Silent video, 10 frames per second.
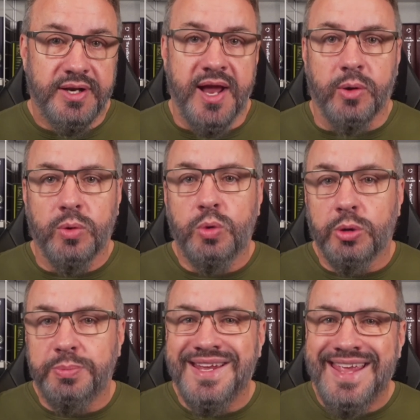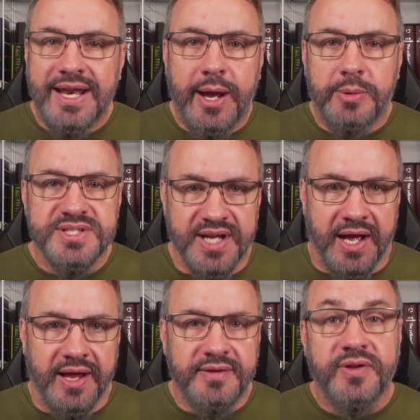Now, we'll begin our
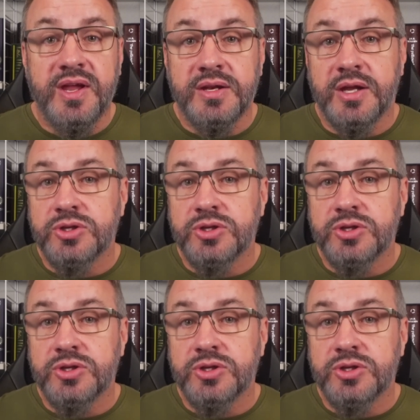dive in